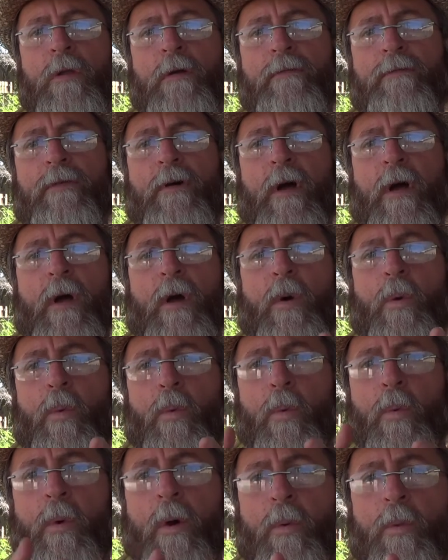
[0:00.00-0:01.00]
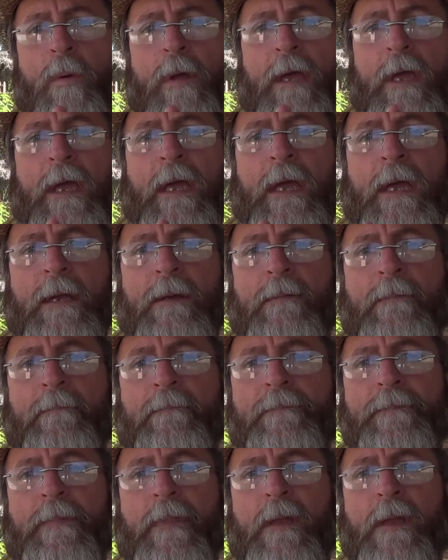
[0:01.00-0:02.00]
of what we eat,
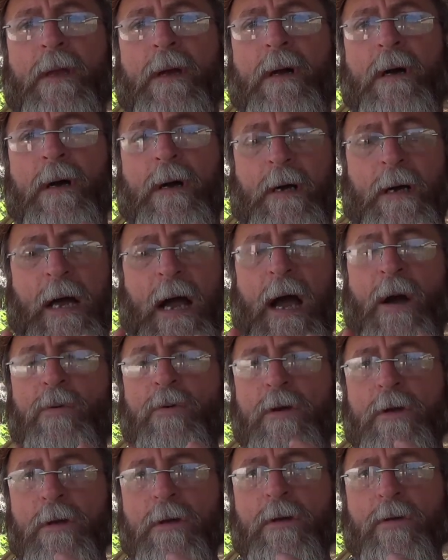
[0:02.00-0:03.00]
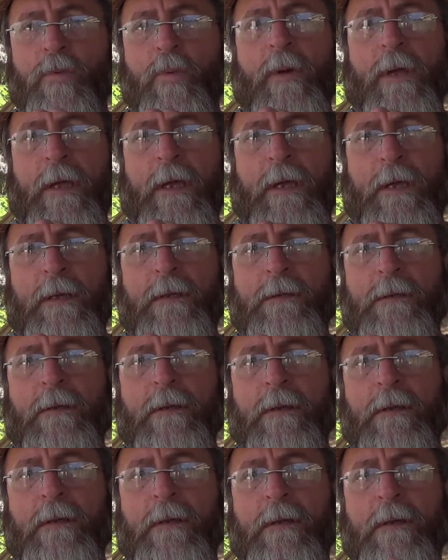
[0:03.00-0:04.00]
uh, how good we eat,
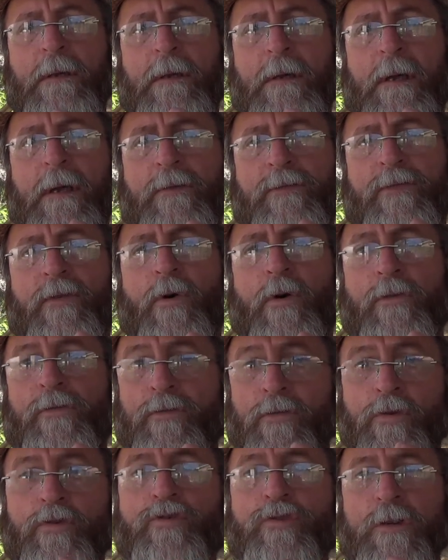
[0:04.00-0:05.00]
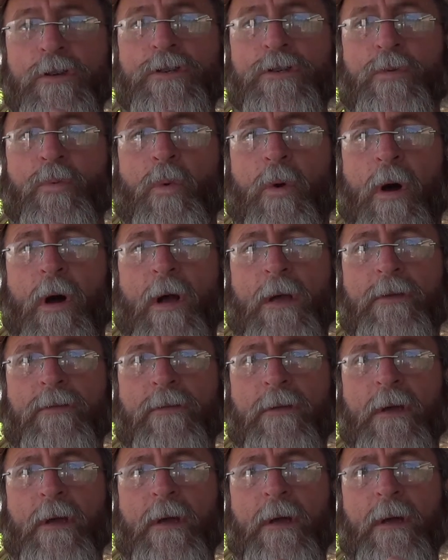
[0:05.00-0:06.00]
as far as nutrition wise.
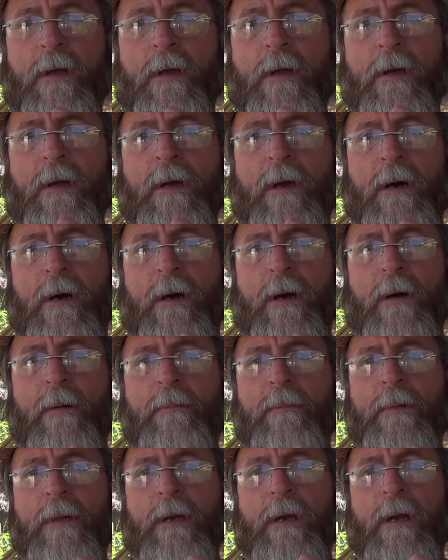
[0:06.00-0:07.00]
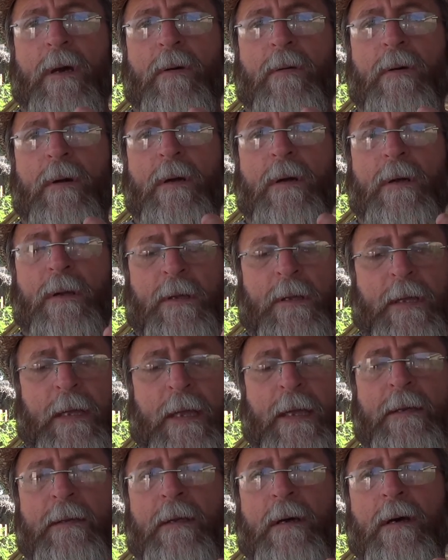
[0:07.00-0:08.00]
Um, you know,
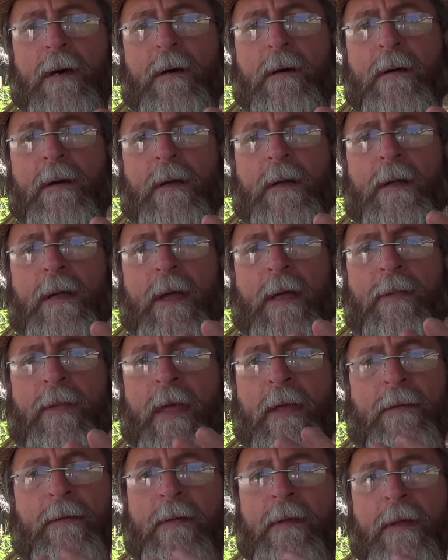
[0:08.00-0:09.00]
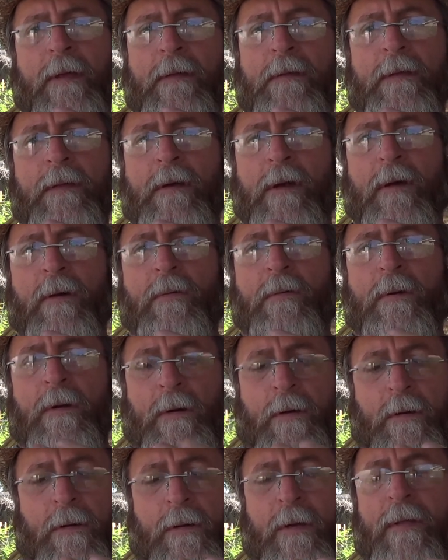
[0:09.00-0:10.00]
and uh, and they, you know,
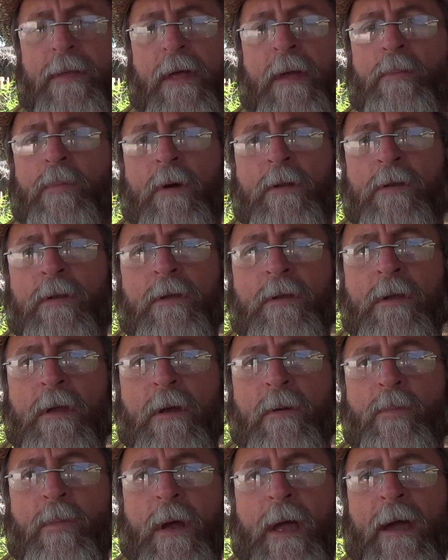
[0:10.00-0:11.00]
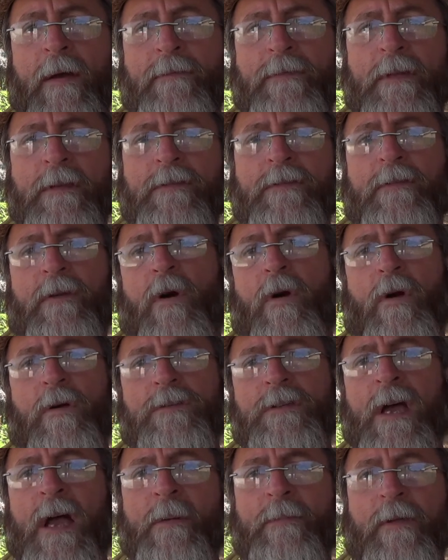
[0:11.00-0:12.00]
uh, and then when you, you, we have these hard
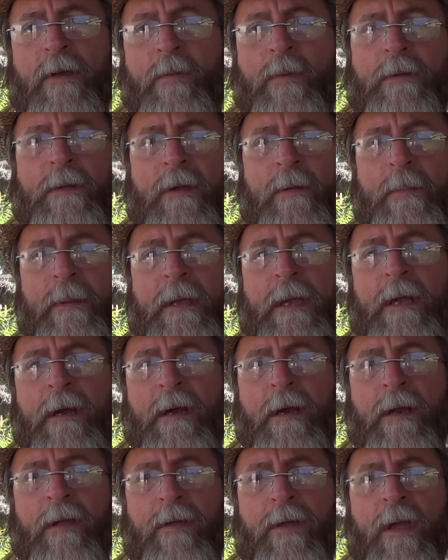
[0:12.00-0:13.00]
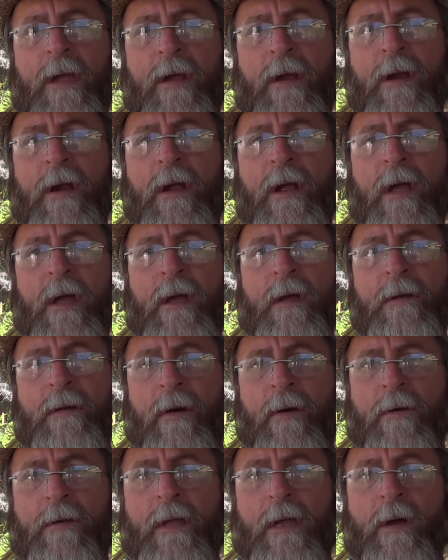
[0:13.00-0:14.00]
times like we did in the beginning of the year,
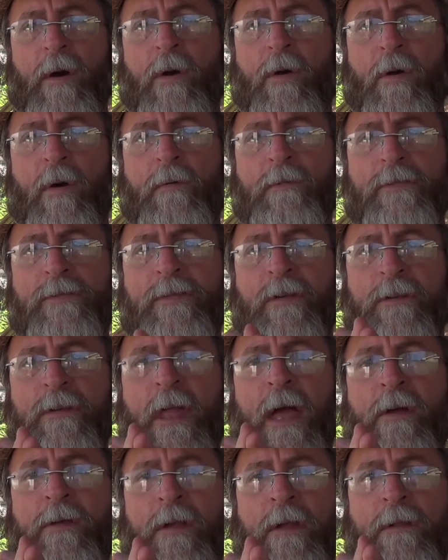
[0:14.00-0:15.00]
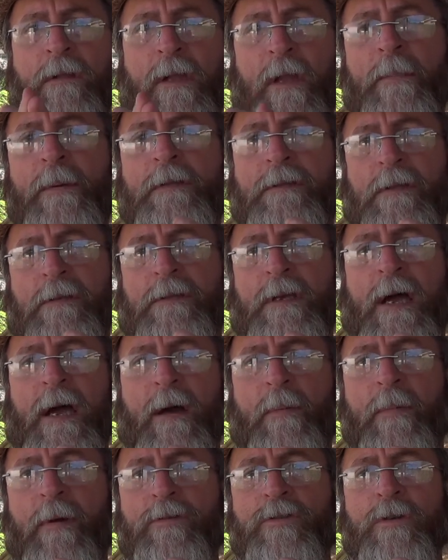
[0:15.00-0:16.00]
okay, all, all of a sudden now you're limited to
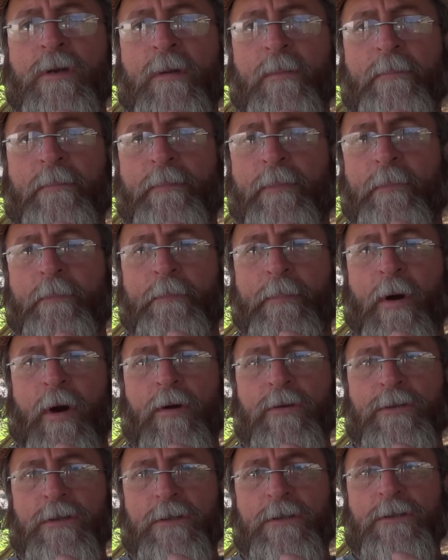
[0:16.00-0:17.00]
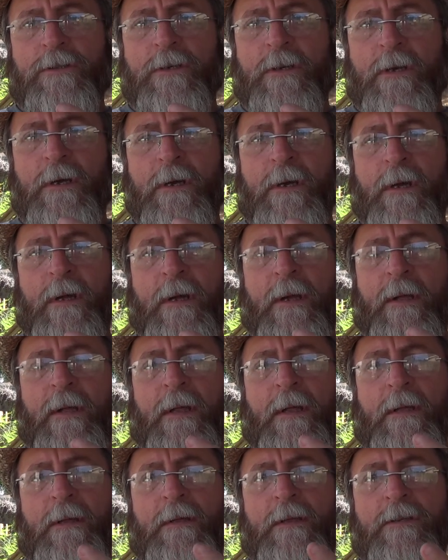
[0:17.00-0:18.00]
how much you can purchase.
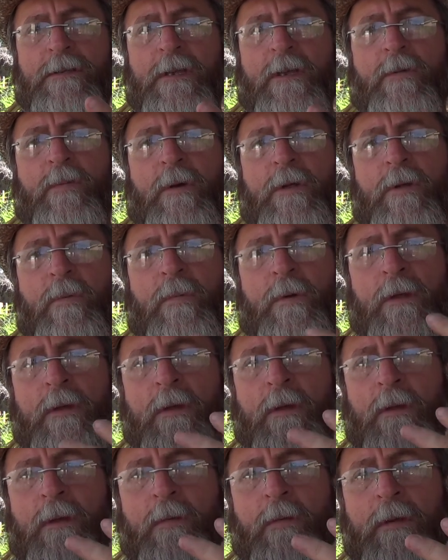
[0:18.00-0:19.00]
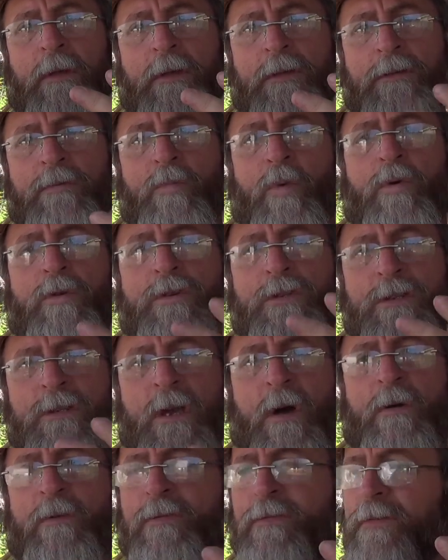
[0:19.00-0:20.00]
You see, when you, when you when you're more
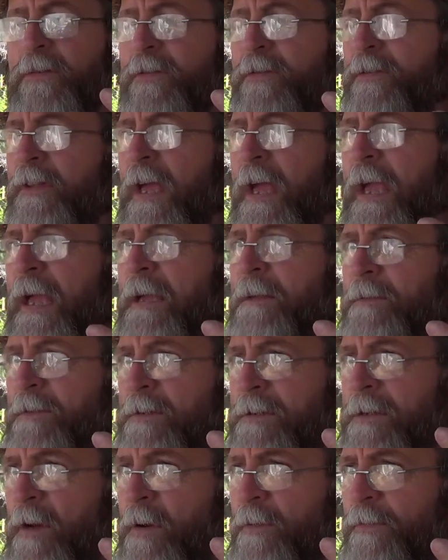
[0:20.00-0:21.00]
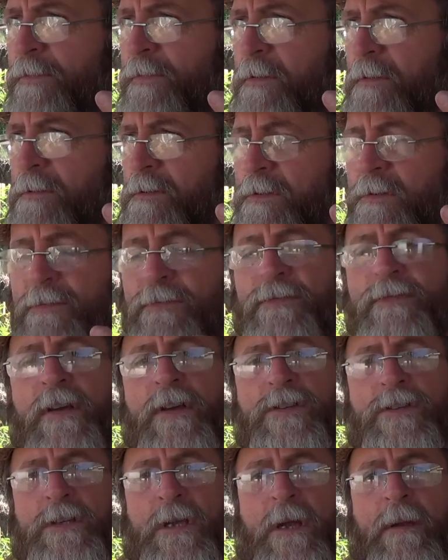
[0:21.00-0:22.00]
self-sustained,
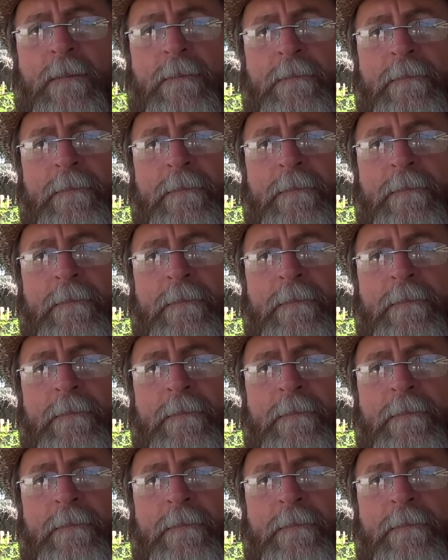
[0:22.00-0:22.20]
self-sufficient,